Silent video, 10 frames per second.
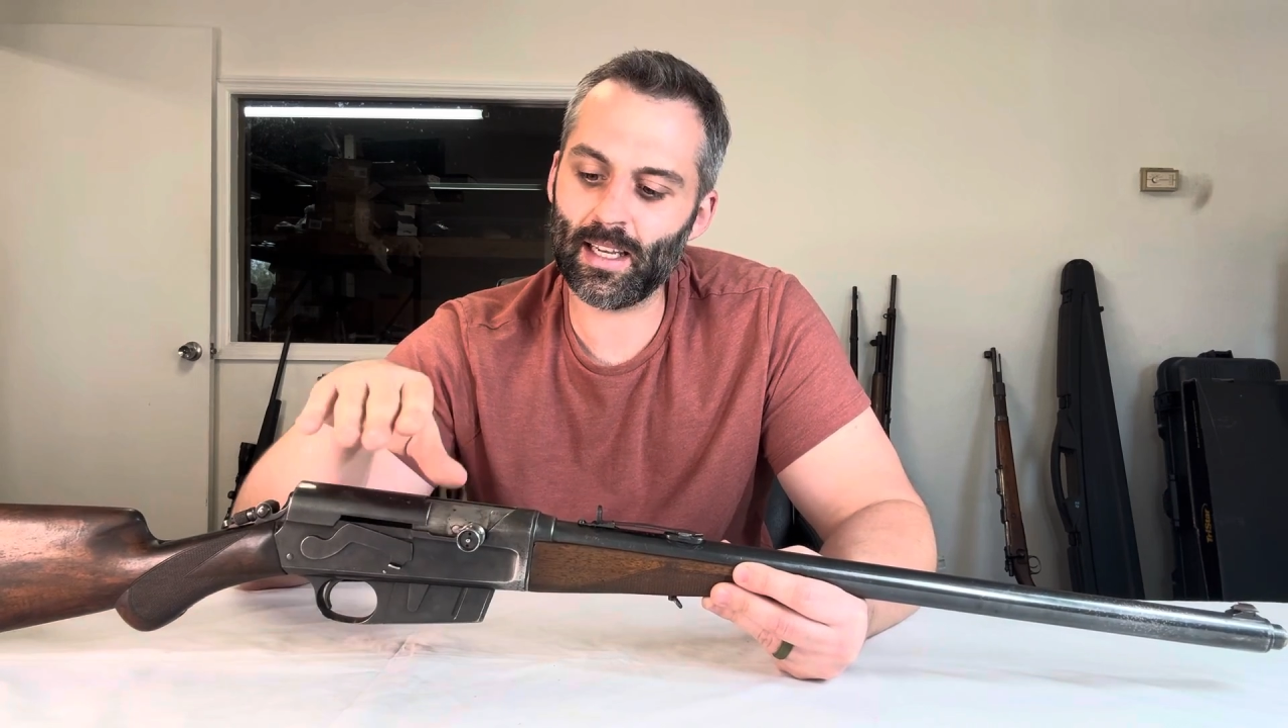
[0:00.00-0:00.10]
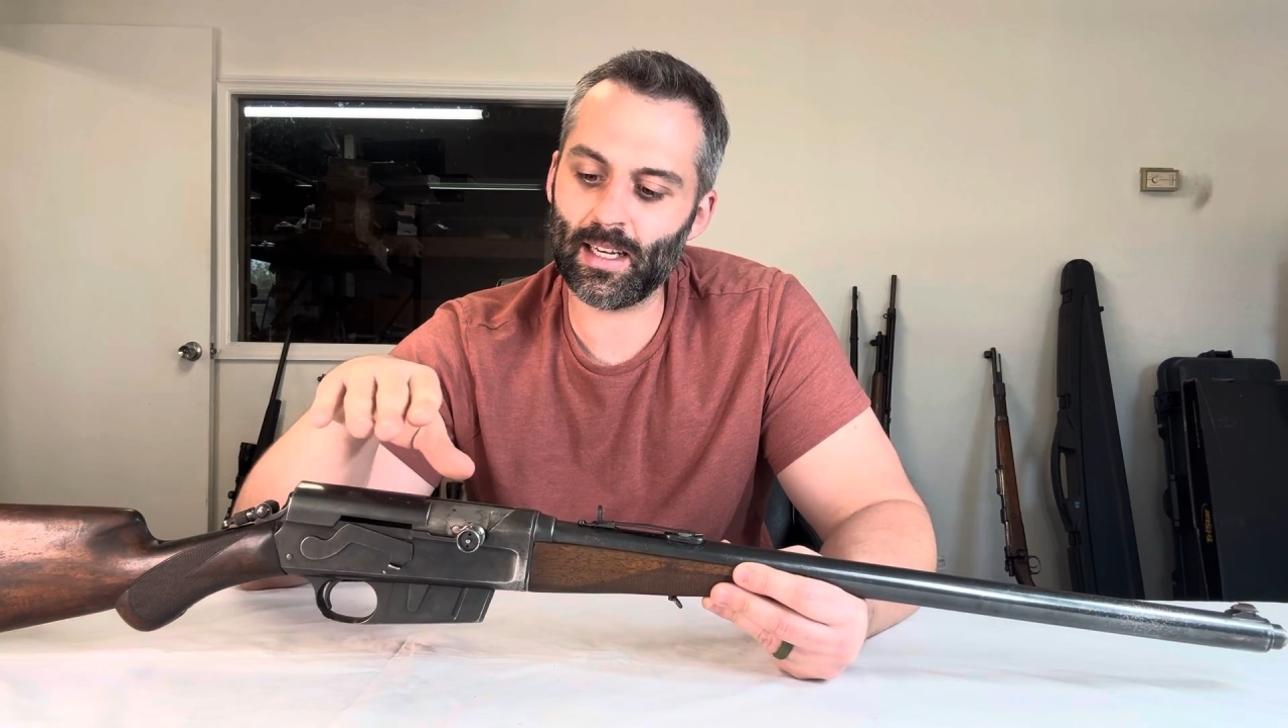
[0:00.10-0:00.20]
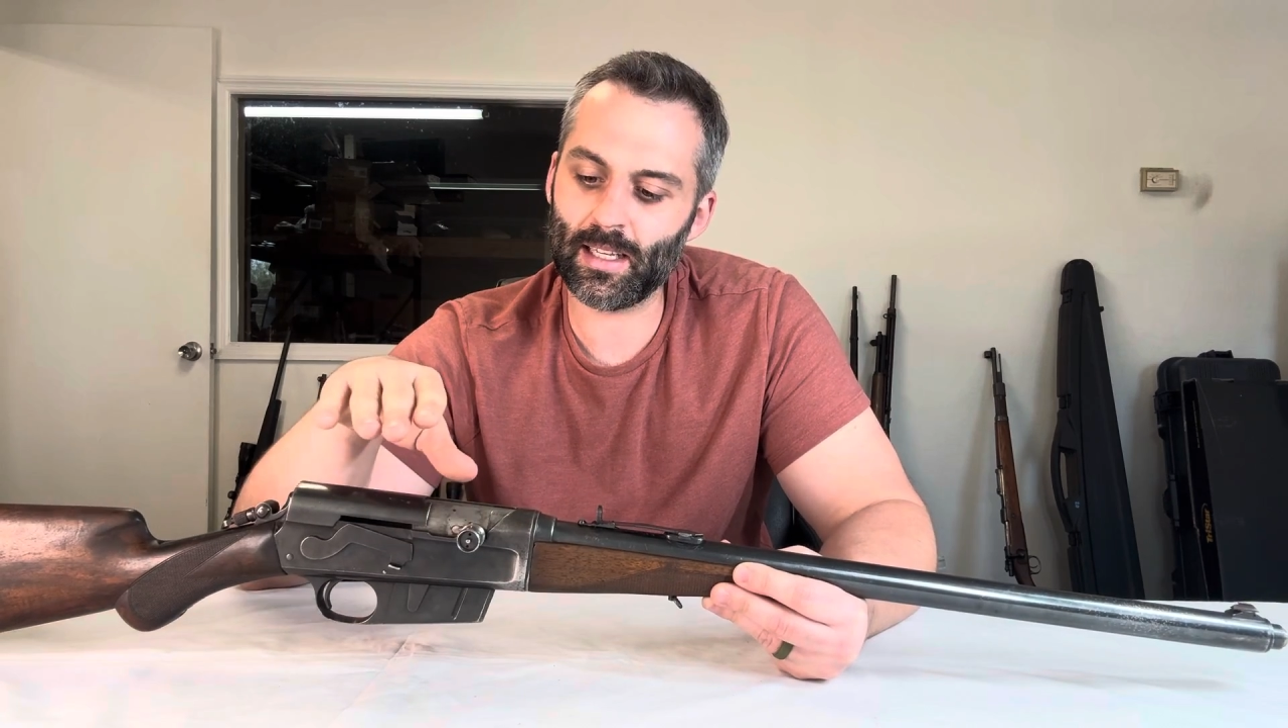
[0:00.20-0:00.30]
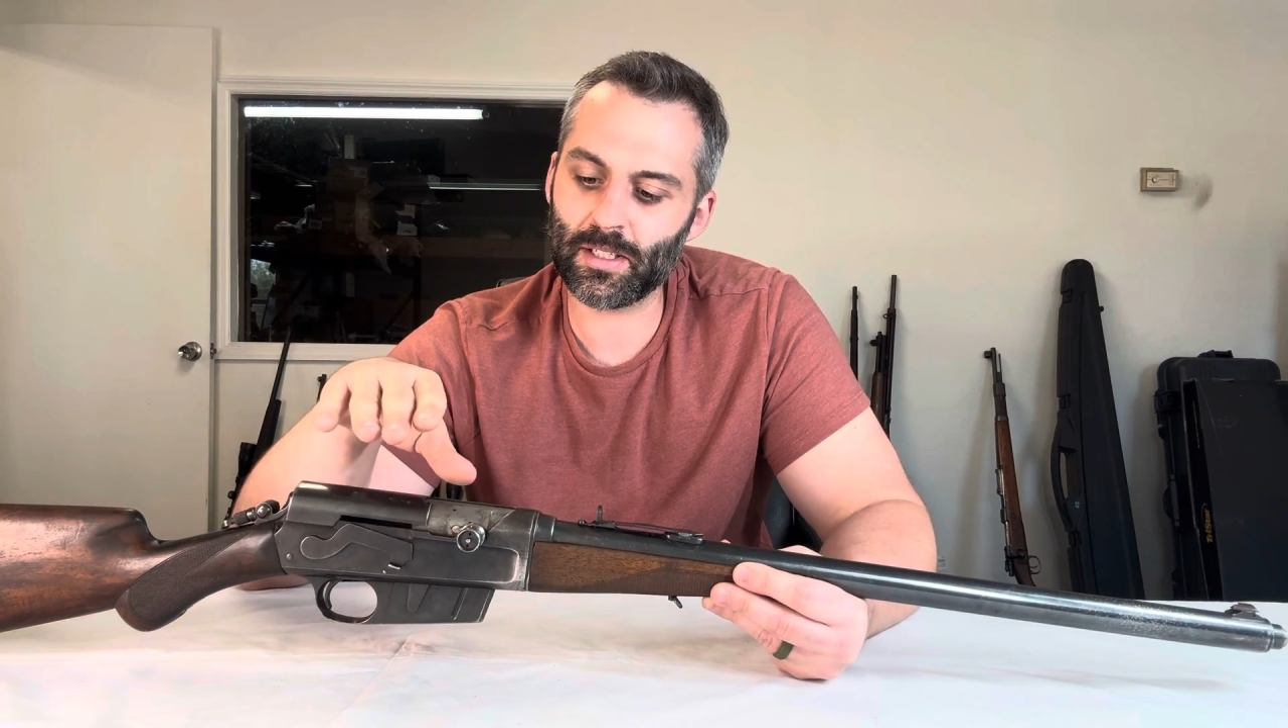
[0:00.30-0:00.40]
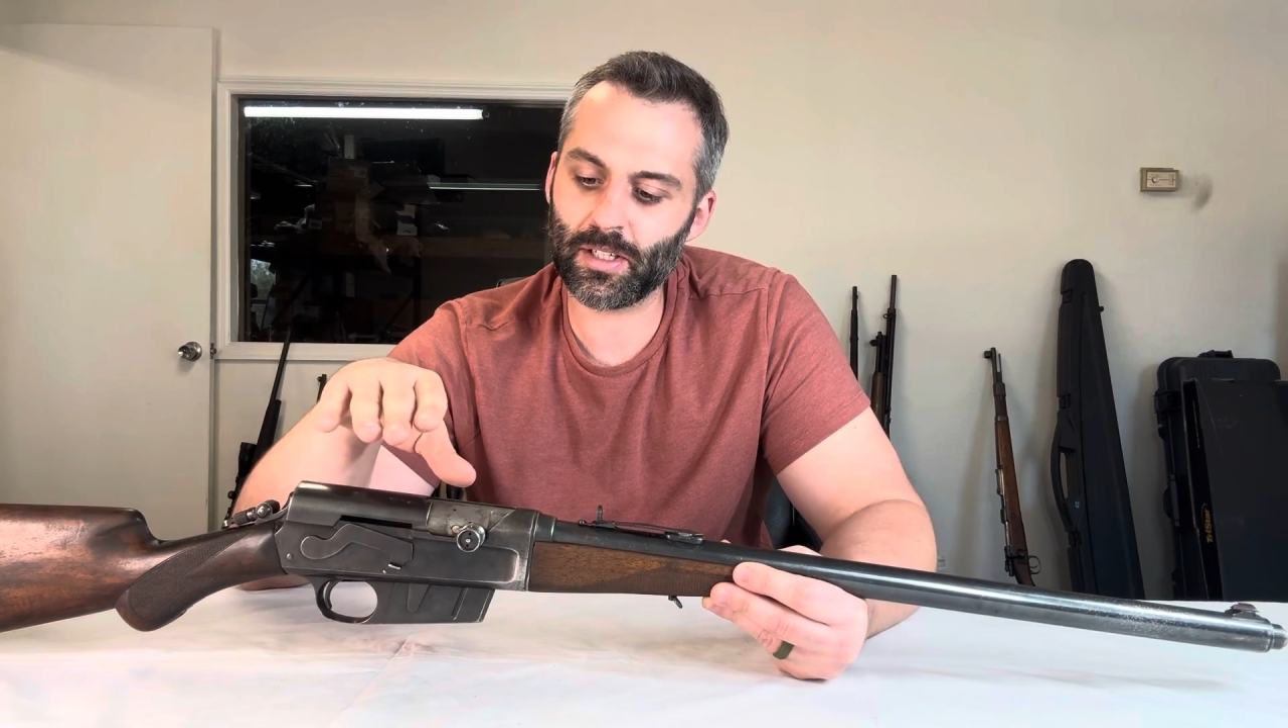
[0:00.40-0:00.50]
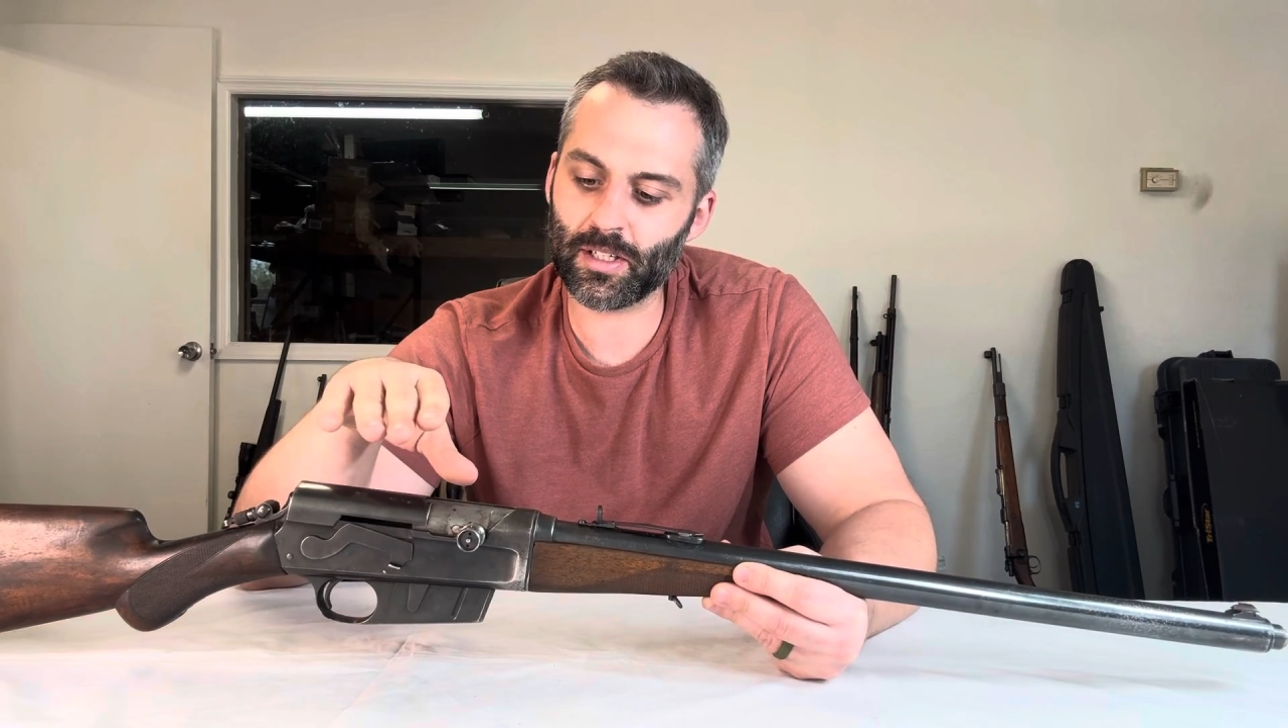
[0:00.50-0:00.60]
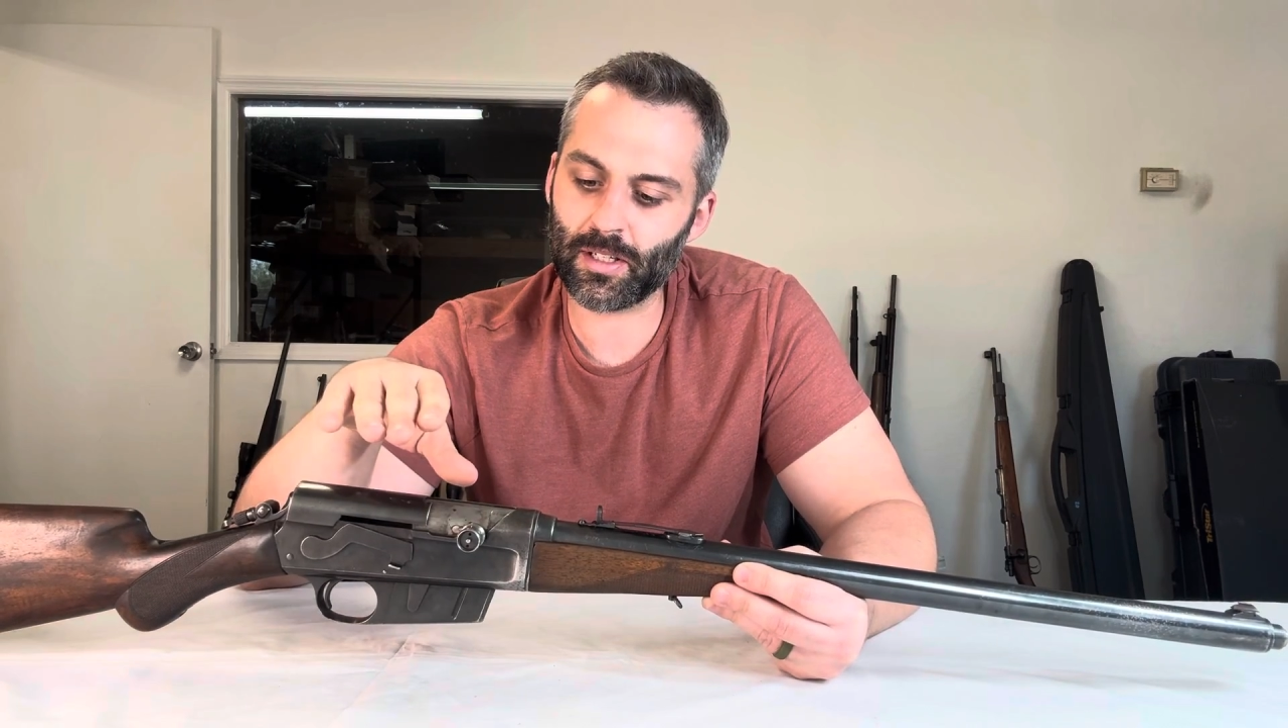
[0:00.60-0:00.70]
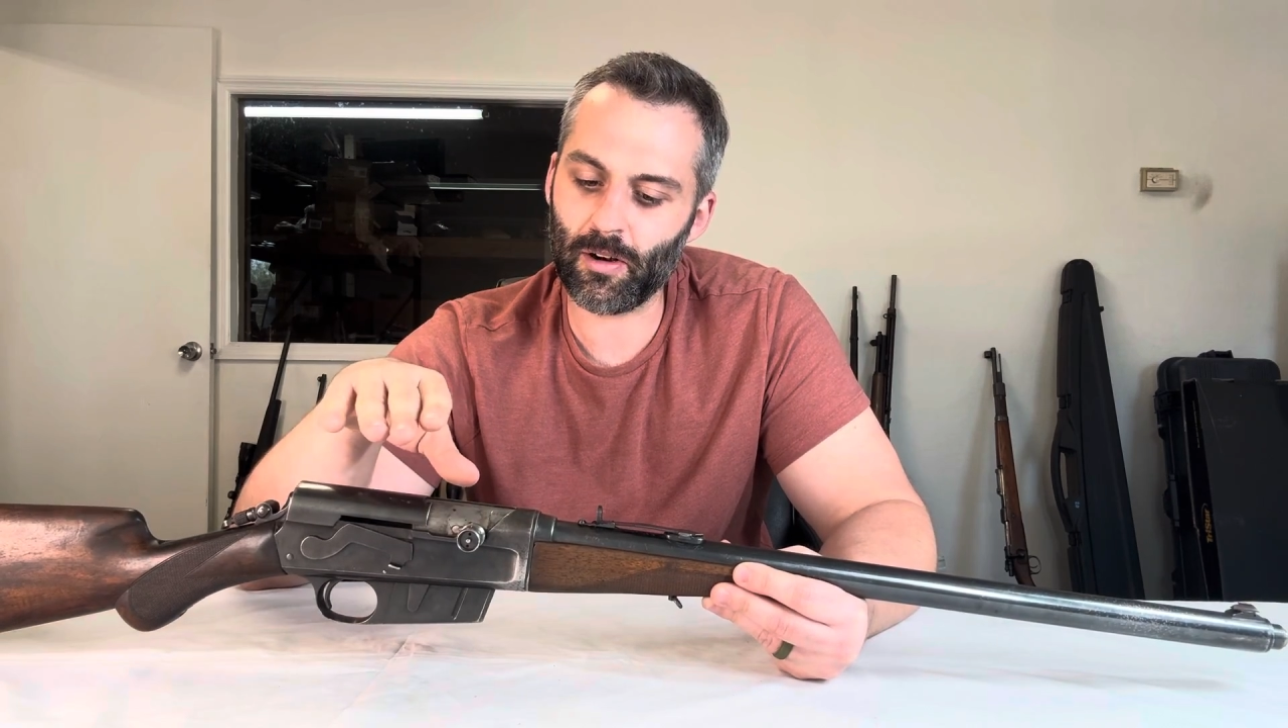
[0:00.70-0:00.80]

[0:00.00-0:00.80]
and is just